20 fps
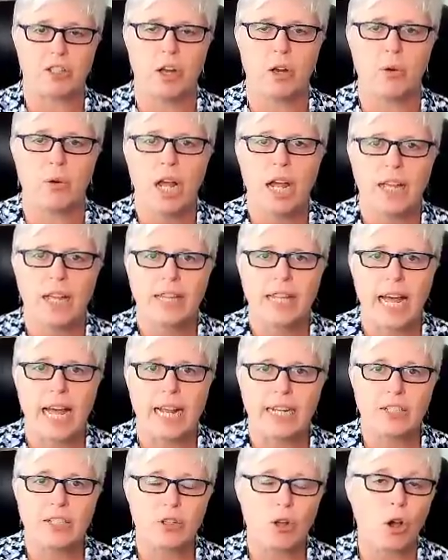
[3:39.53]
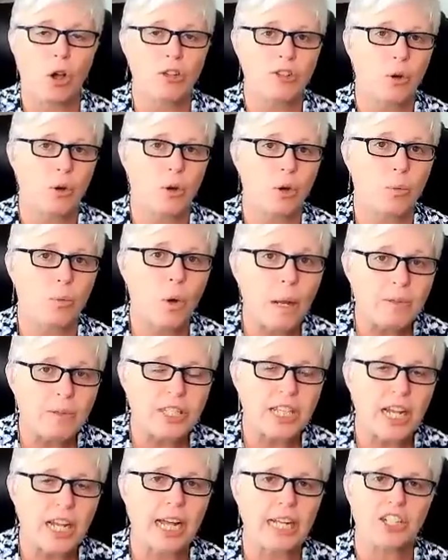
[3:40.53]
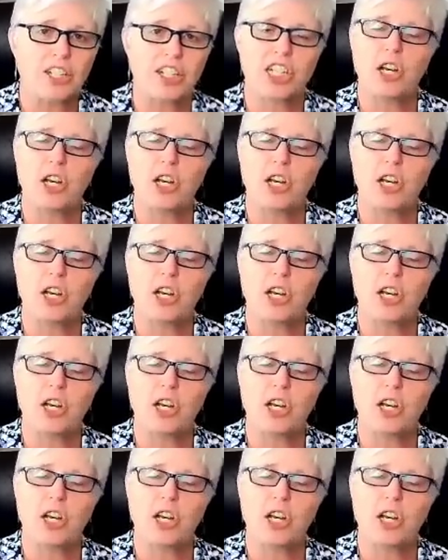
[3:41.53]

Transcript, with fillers: So that is also her website.